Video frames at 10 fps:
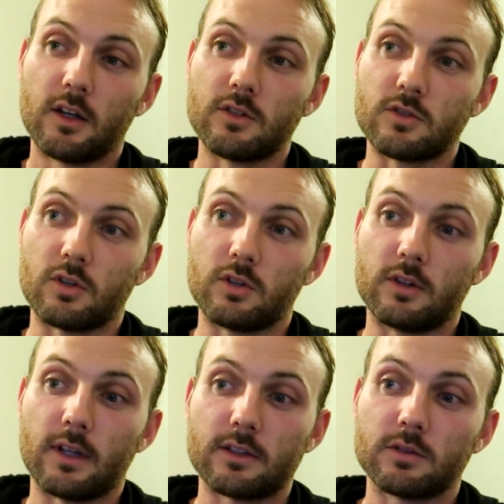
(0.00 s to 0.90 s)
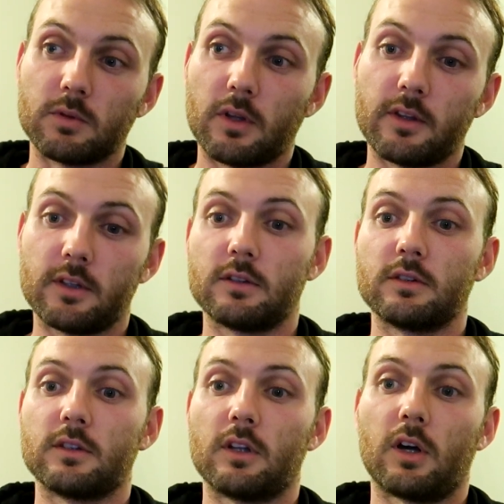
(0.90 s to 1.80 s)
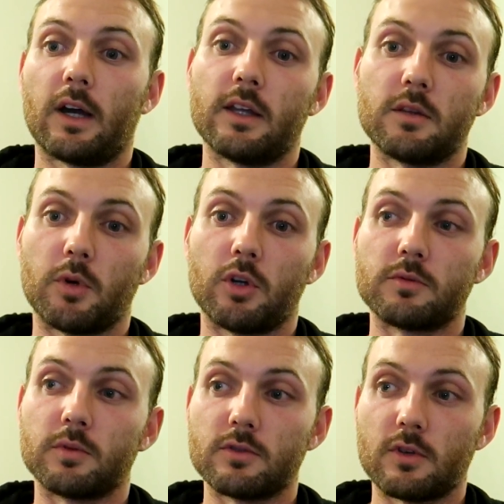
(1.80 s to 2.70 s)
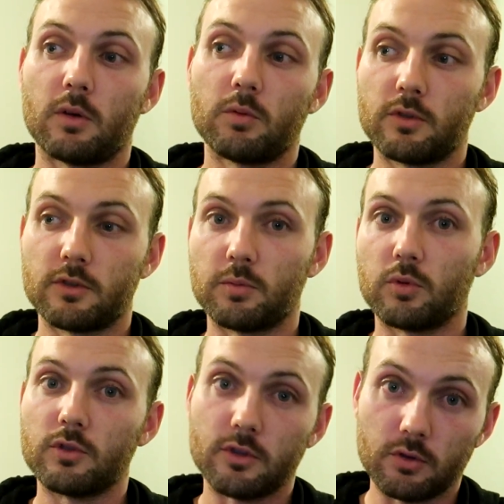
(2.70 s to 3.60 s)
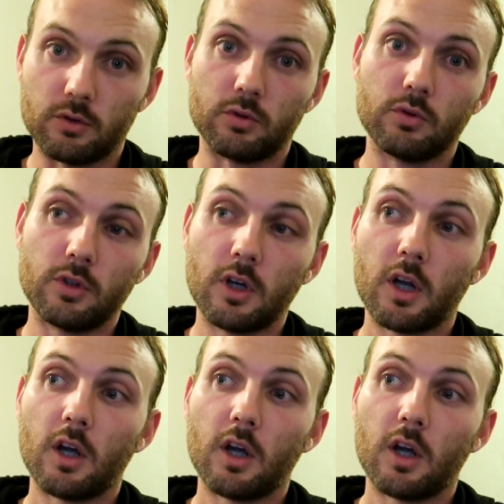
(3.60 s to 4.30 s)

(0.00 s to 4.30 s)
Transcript: So that's the one thing that I hate the most, because I want the sport to do good.